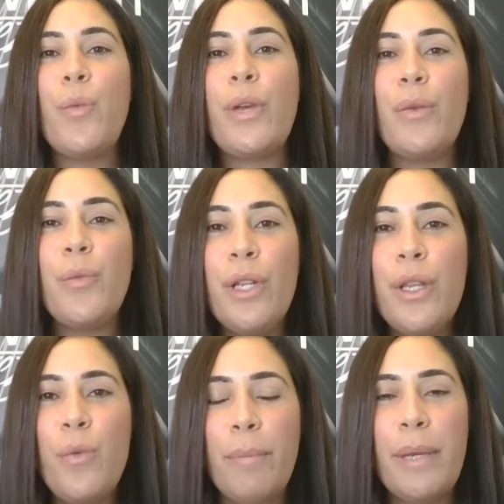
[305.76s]
what I
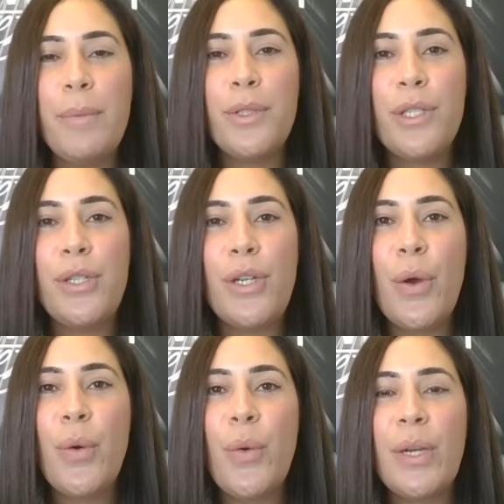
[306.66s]
really want people to
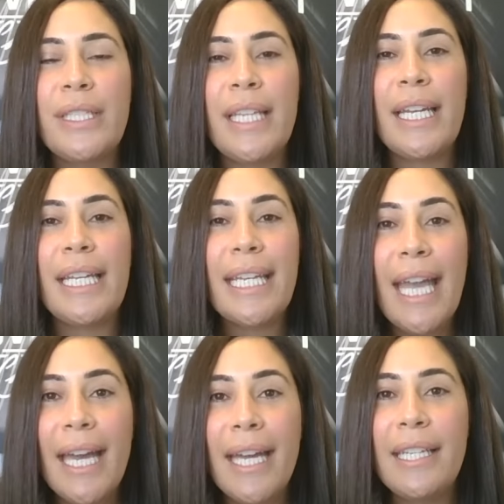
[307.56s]
know is that it
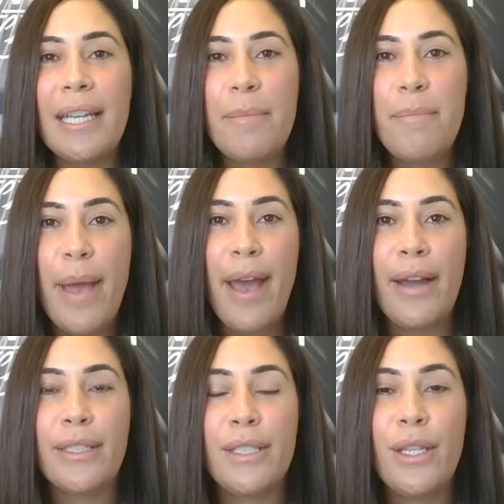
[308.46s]
can
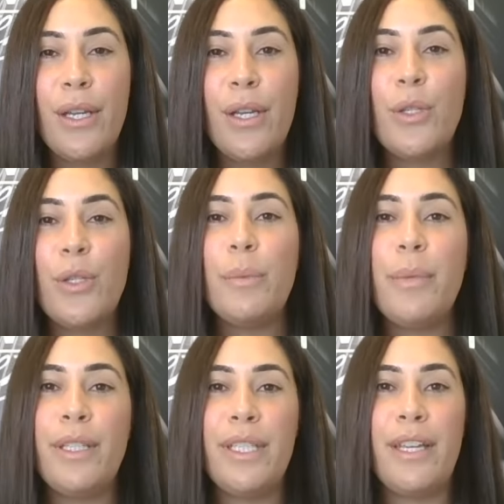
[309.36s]
impact your
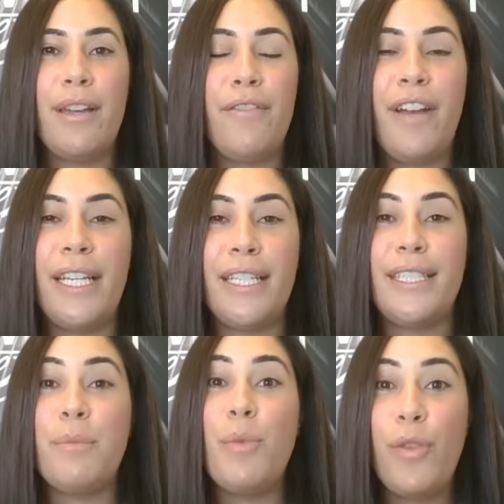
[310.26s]
ability to get
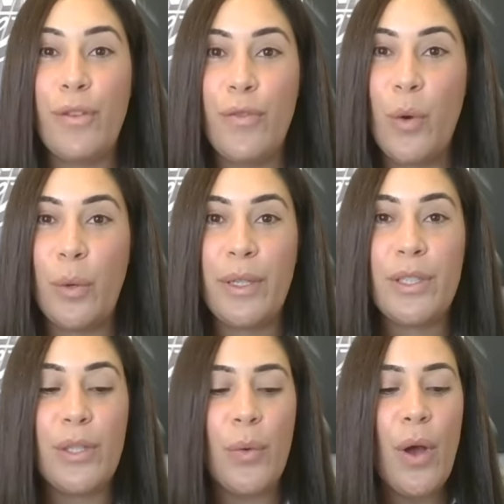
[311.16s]
financing moving forward.
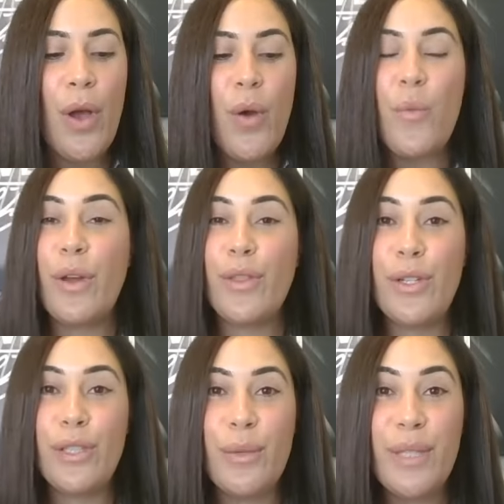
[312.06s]
So whether mm-hmm.
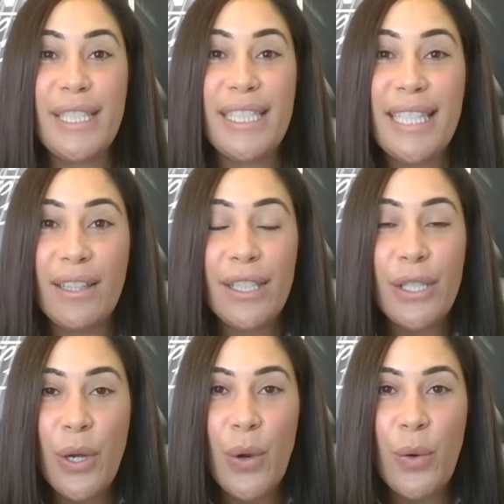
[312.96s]
you're someone that's selling
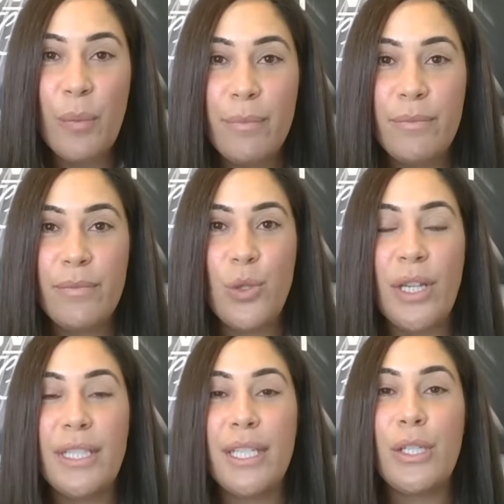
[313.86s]
your home,
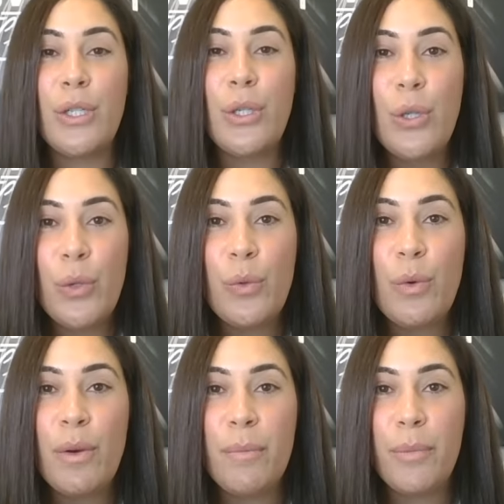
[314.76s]
trying to get a
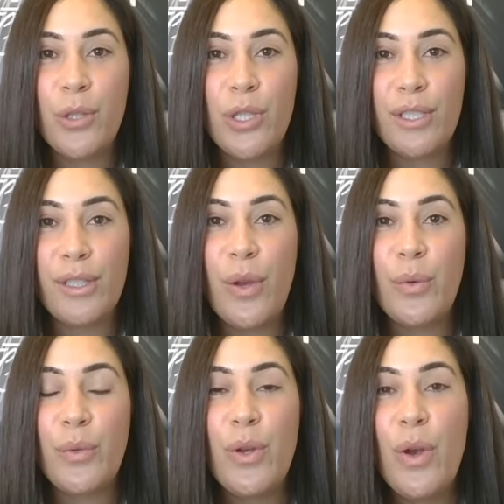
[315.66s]
new purchase
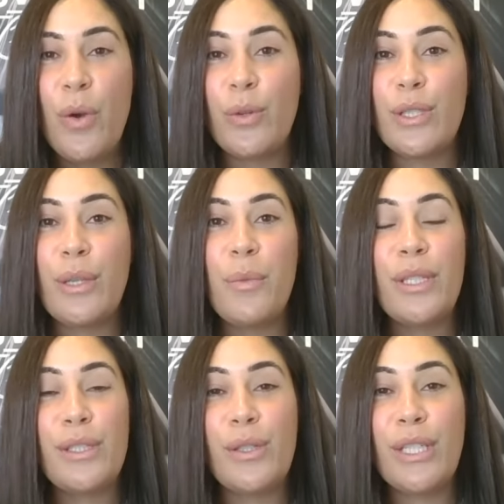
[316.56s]
loan, or someone
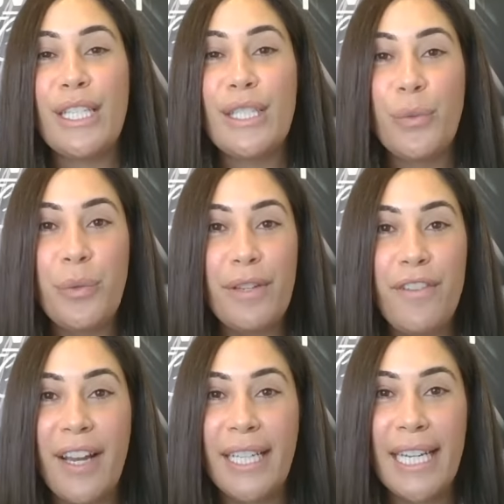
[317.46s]
that's looking to
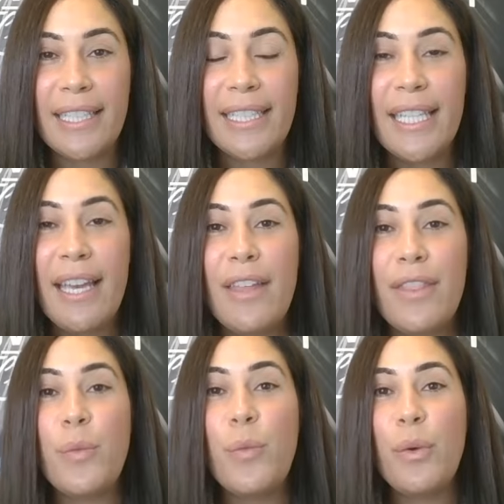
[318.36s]
refinance,
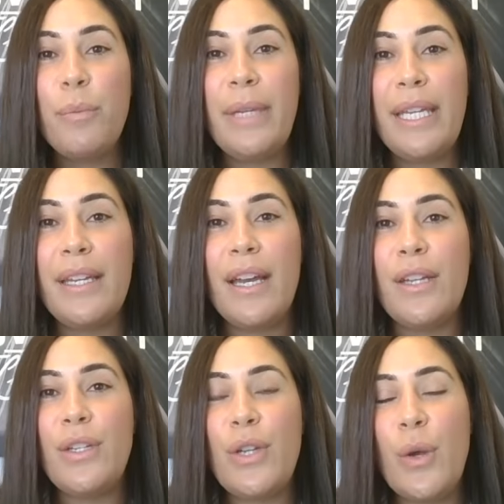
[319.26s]
there will be
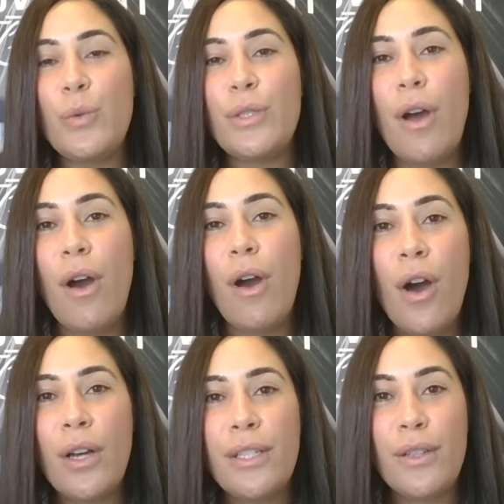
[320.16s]
a note
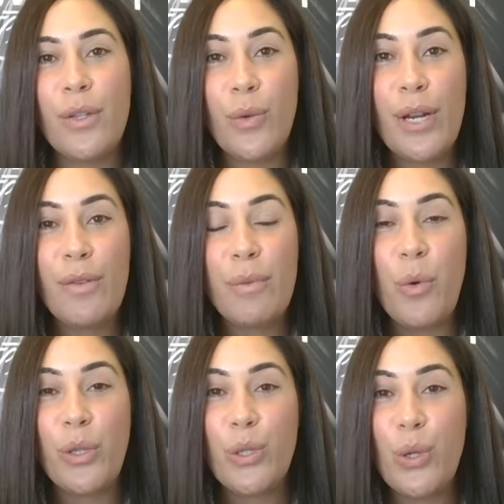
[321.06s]
on the credit
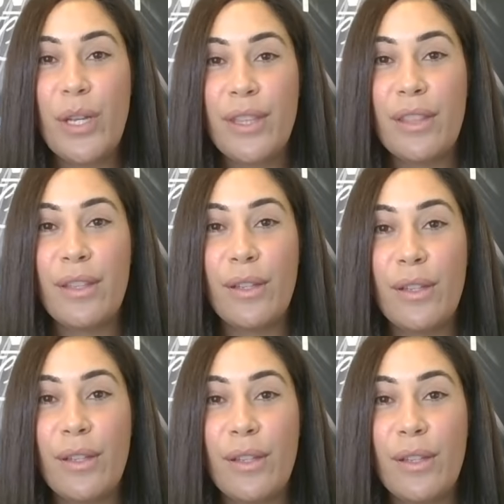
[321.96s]
report showing that the
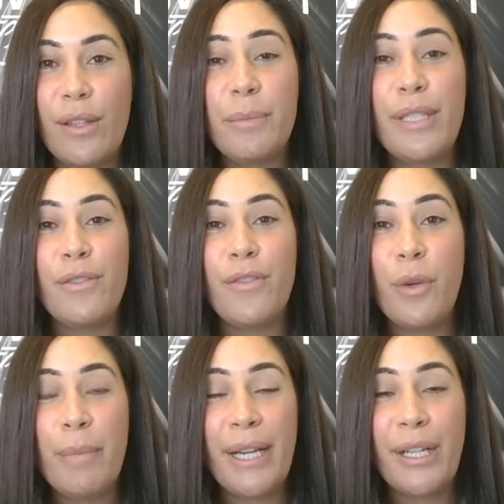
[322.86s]
loan has been
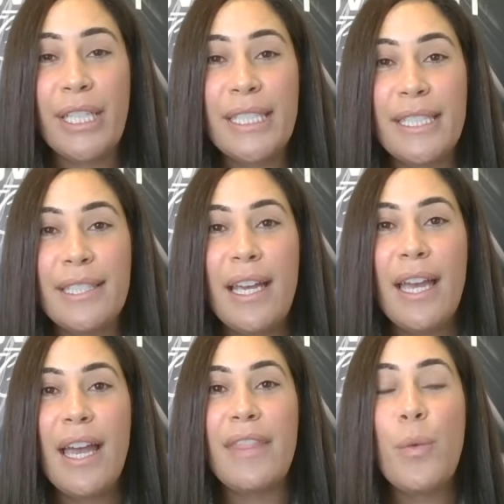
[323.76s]
in forbearance.
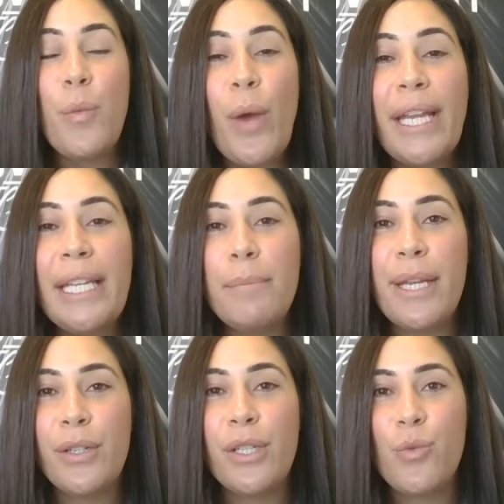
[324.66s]
And the waiting
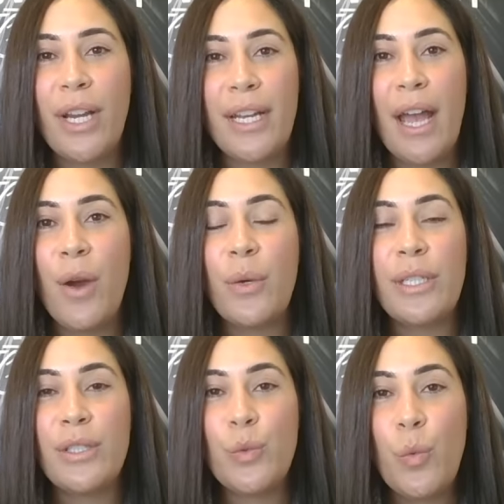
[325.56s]
period right now
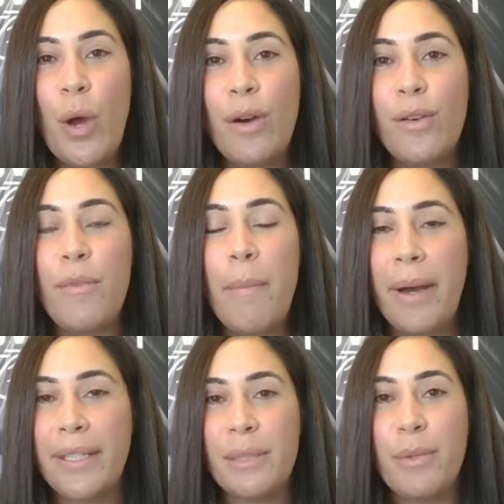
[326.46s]
is 12
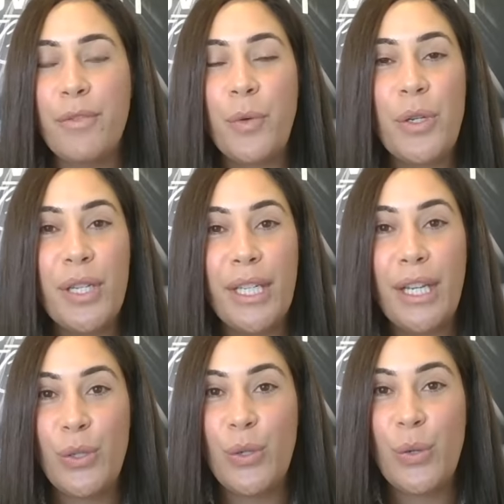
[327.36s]
months before you can
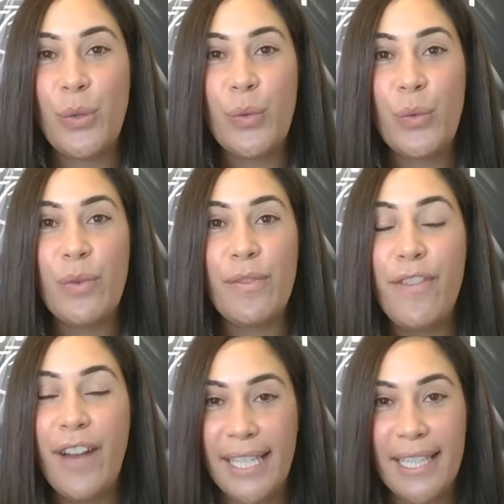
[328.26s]
get new
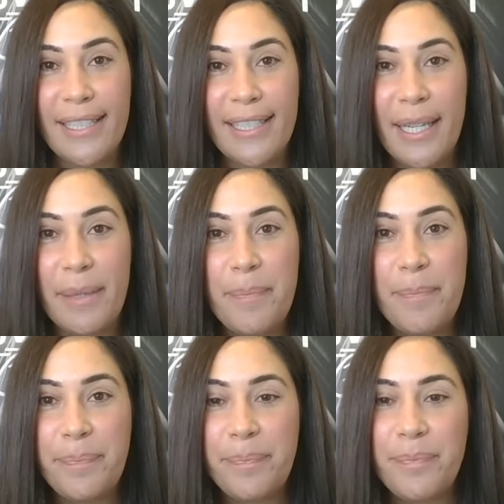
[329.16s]
financing.
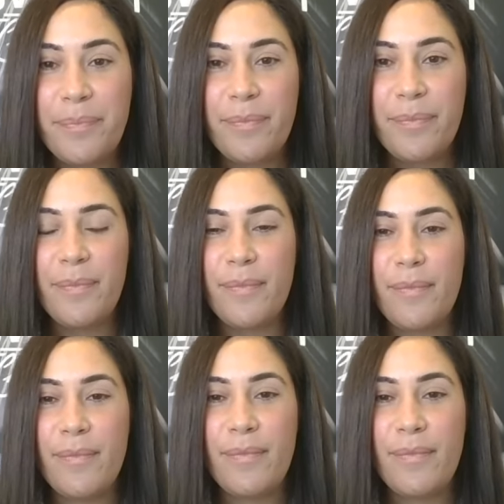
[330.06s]
So